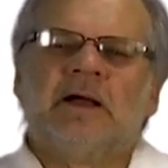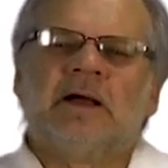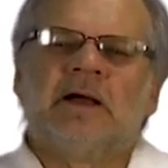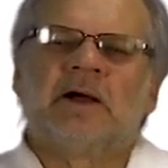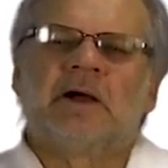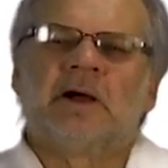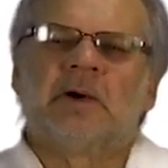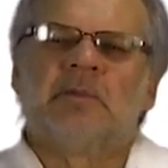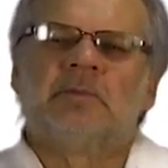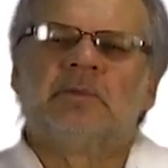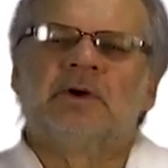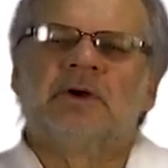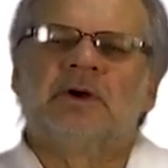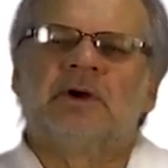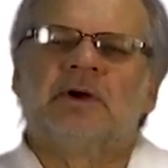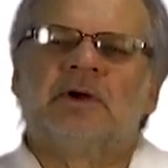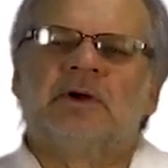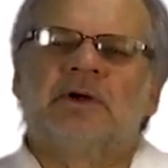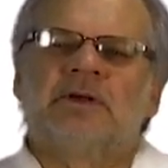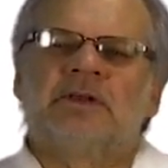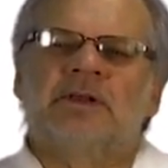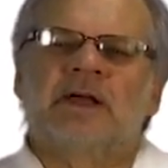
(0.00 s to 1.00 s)
The
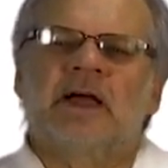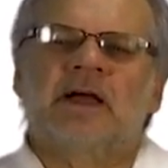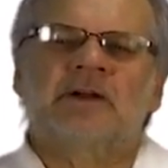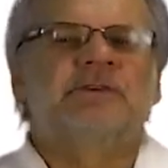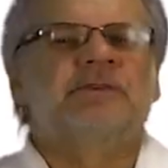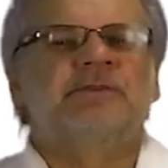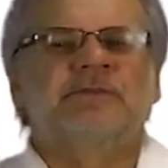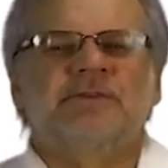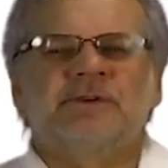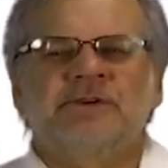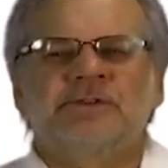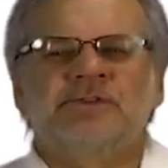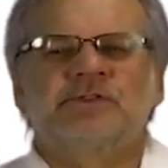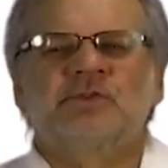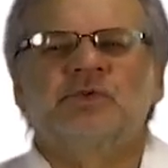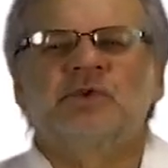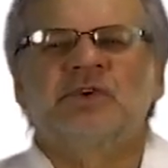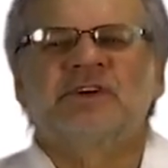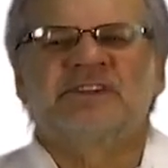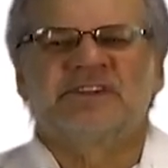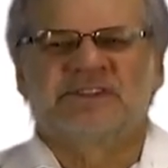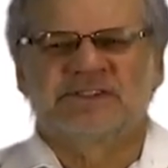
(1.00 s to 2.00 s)
Act refers
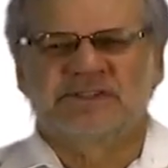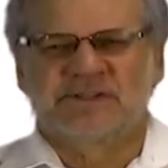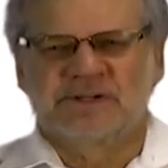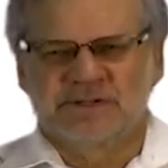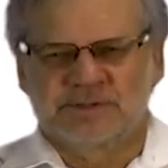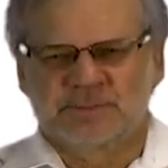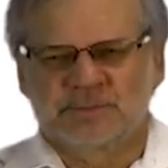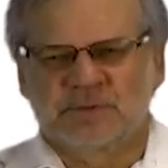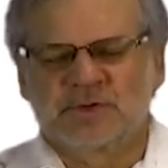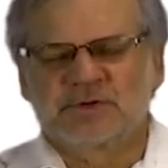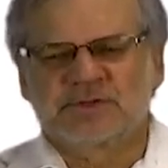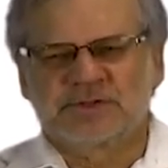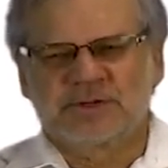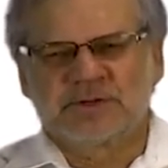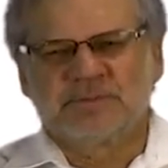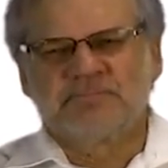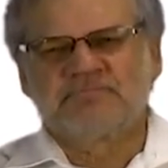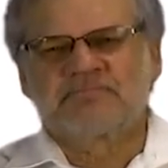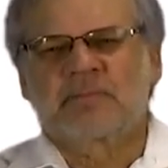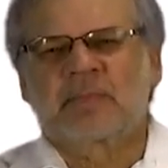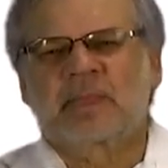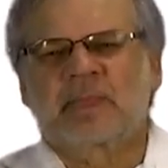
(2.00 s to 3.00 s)
to a deceased
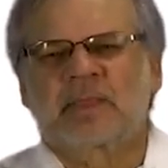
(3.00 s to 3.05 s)
person,